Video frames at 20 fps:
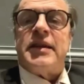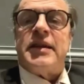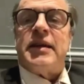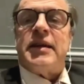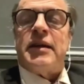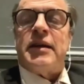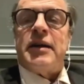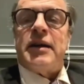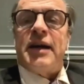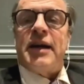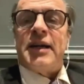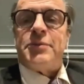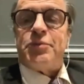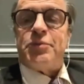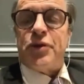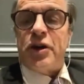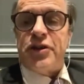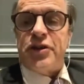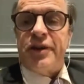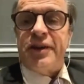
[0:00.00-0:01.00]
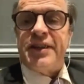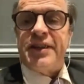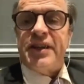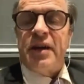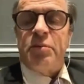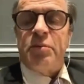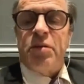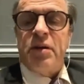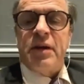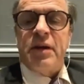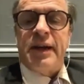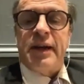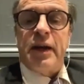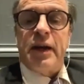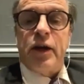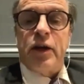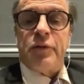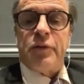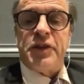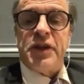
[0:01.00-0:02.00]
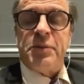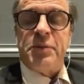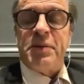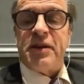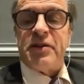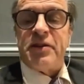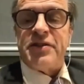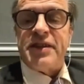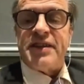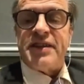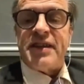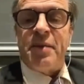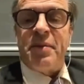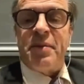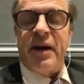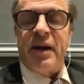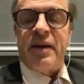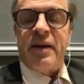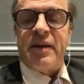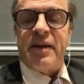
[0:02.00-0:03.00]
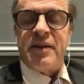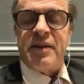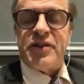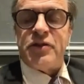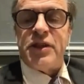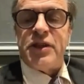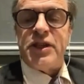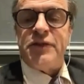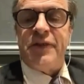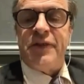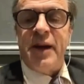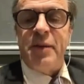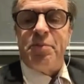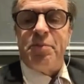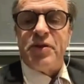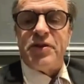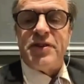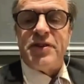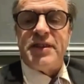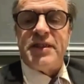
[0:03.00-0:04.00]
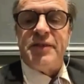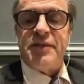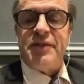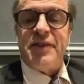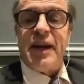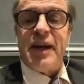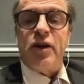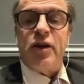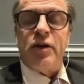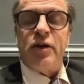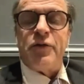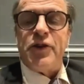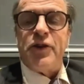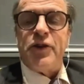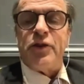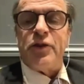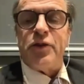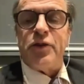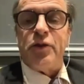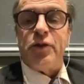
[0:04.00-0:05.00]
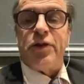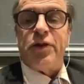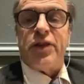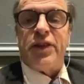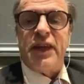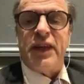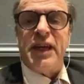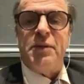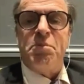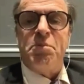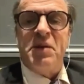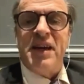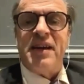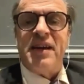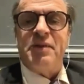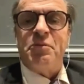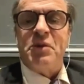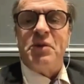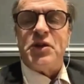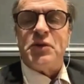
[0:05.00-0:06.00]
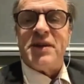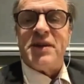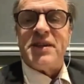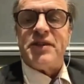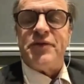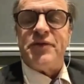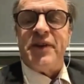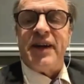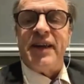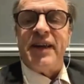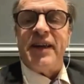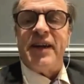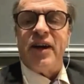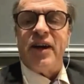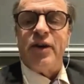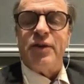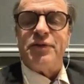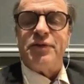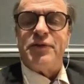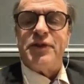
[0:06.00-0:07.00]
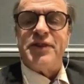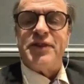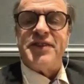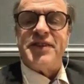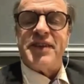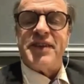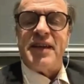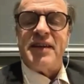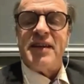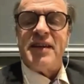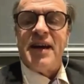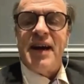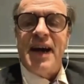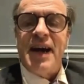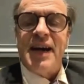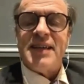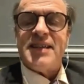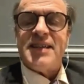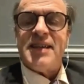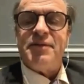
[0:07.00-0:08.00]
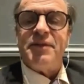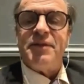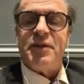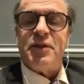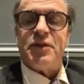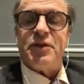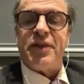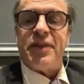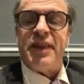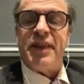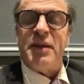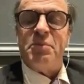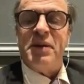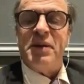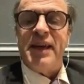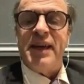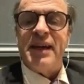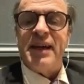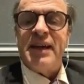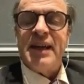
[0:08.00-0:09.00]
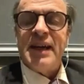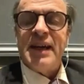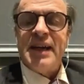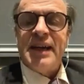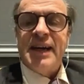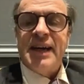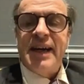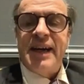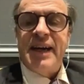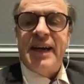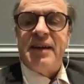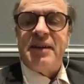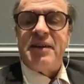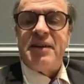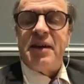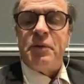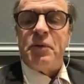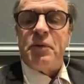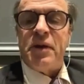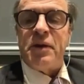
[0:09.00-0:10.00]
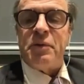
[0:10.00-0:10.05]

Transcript: at Procter & Gamble, and I loved it because it's American, so it's very positive. And I love, the think big, which was very often asked for, think big. And I